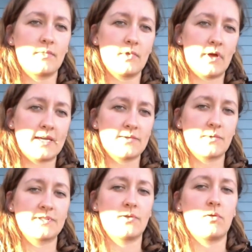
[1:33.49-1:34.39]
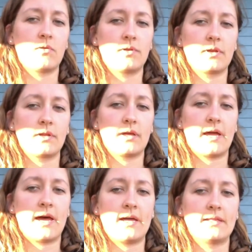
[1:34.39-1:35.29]
as a result,
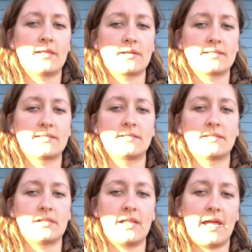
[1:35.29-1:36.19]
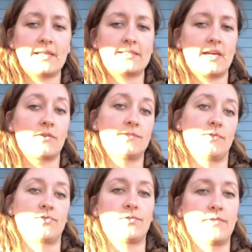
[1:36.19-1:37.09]
there's delayed
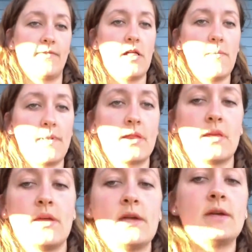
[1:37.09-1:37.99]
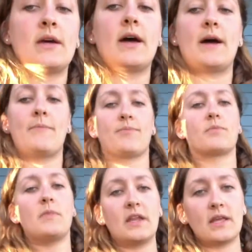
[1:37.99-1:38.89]
psychosocial development.
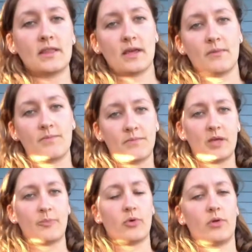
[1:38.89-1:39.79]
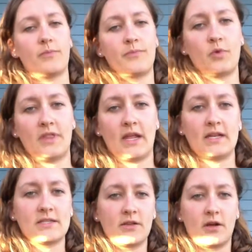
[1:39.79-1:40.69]
Meaning that people, when they get
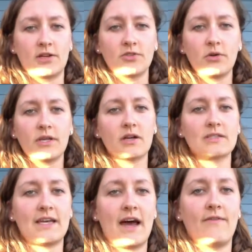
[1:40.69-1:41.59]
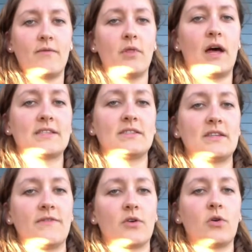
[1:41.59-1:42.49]
into their young adult years, have lots of
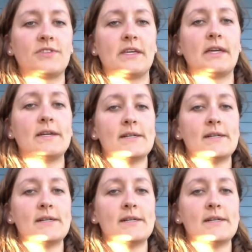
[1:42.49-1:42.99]
difficulty,